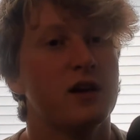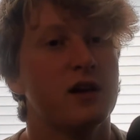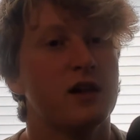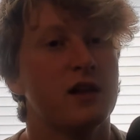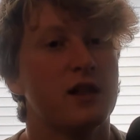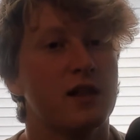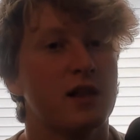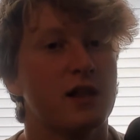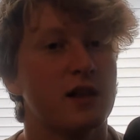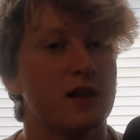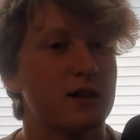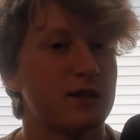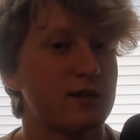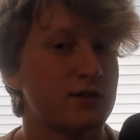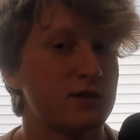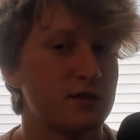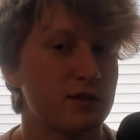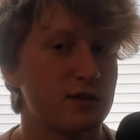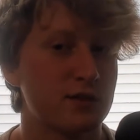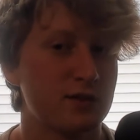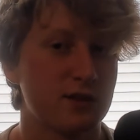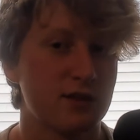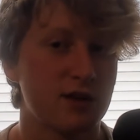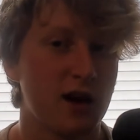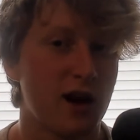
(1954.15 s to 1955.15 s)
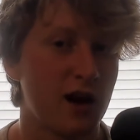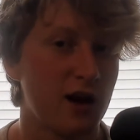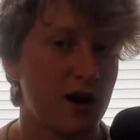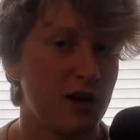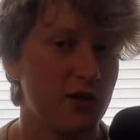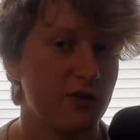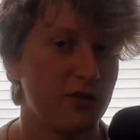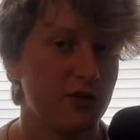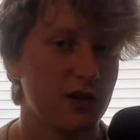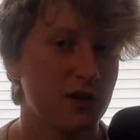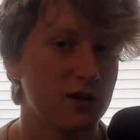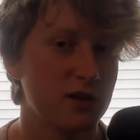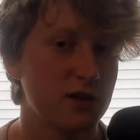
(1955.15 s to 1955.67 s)
That's just kind of
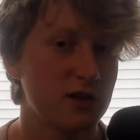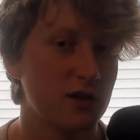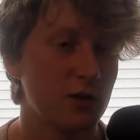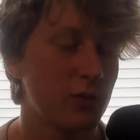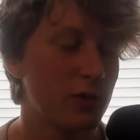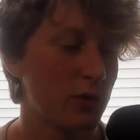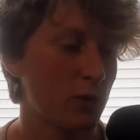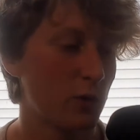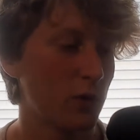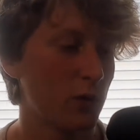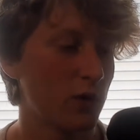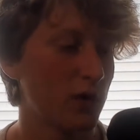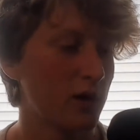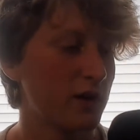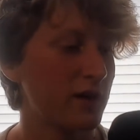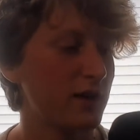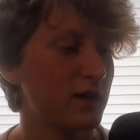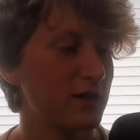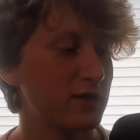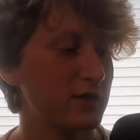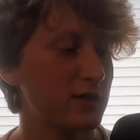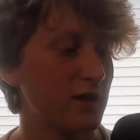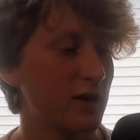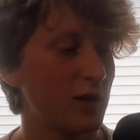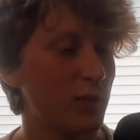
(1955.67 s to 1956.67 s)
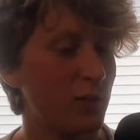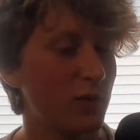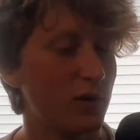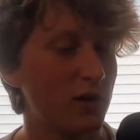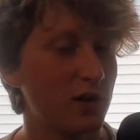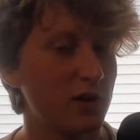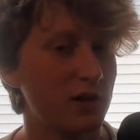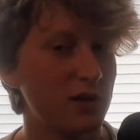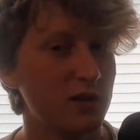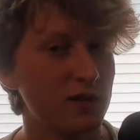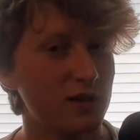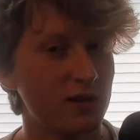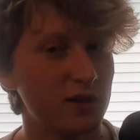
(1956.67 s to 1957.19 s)
fucked up and weird to say,
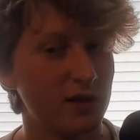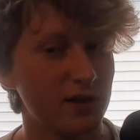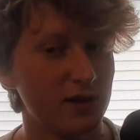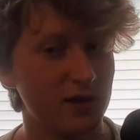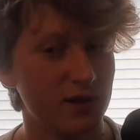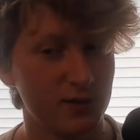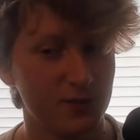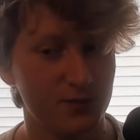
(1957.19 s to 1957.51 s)
but like,